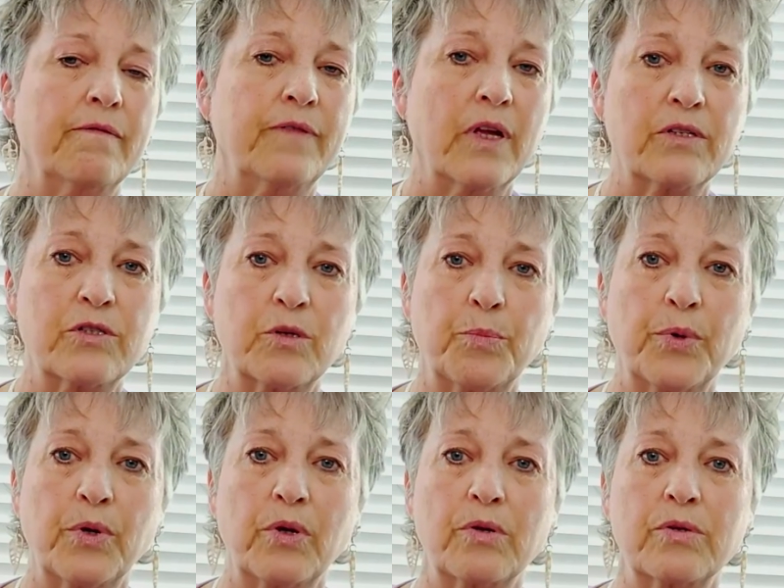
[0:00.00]

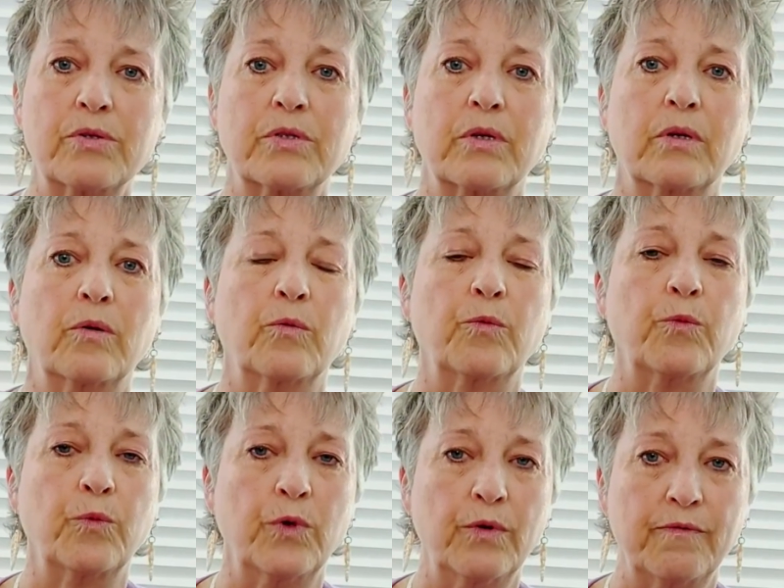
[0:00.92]
vegetables,
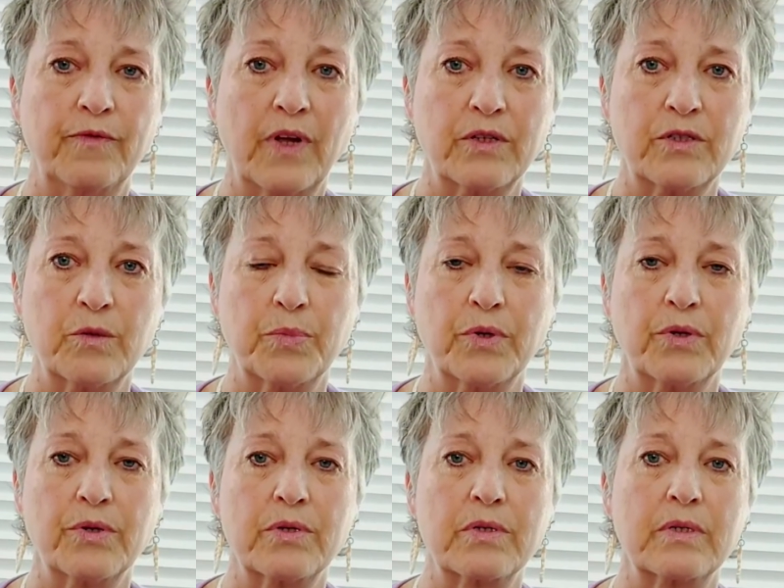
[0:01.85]
root
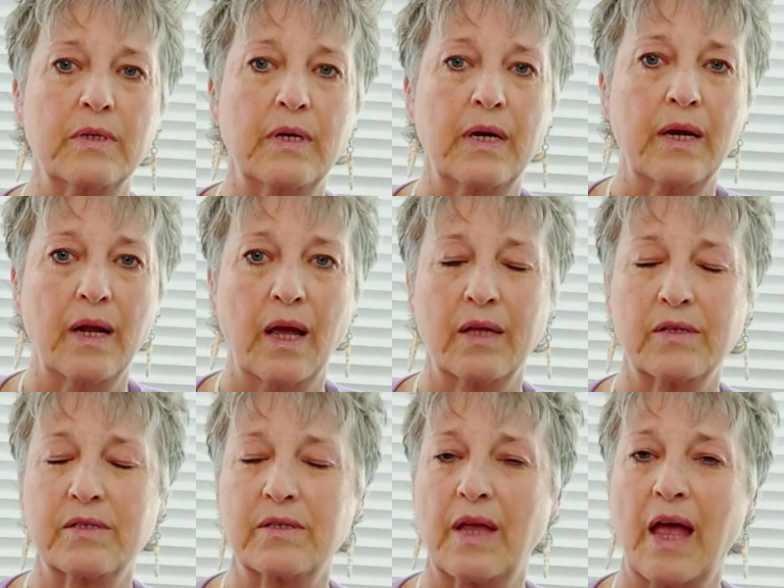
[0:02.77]
vegetables,
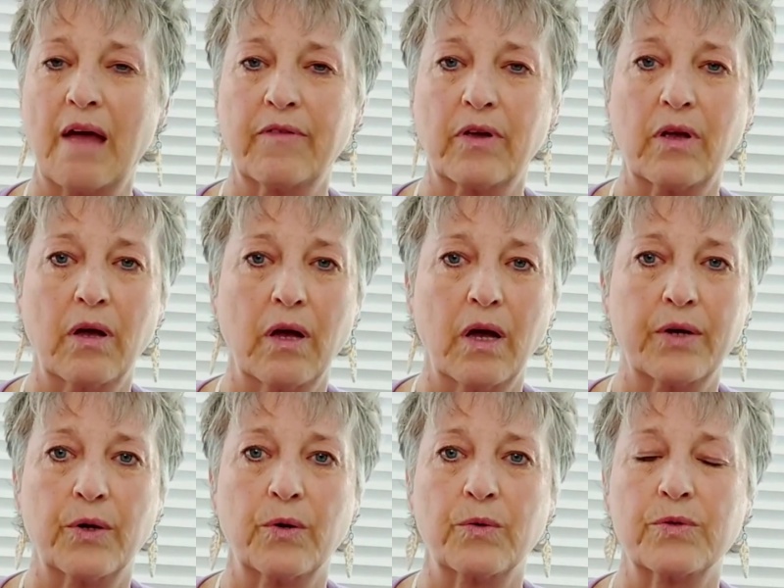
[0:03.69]
nuts,
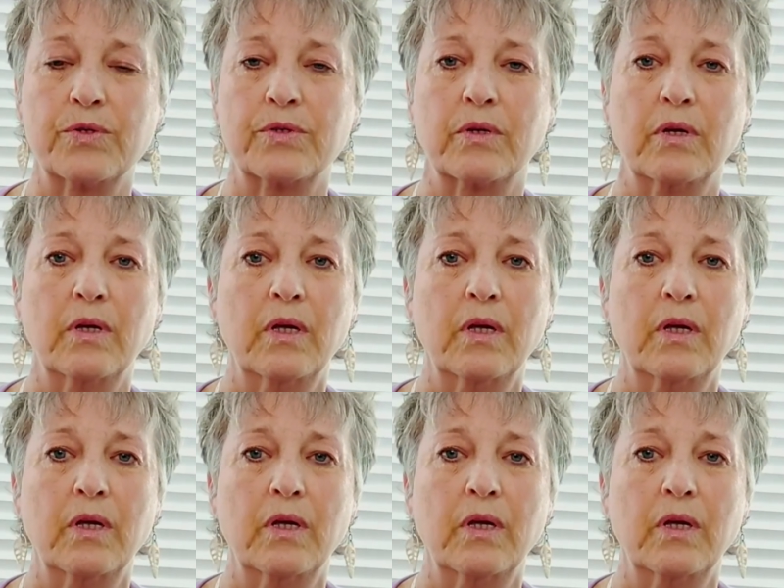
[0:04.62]
avocados,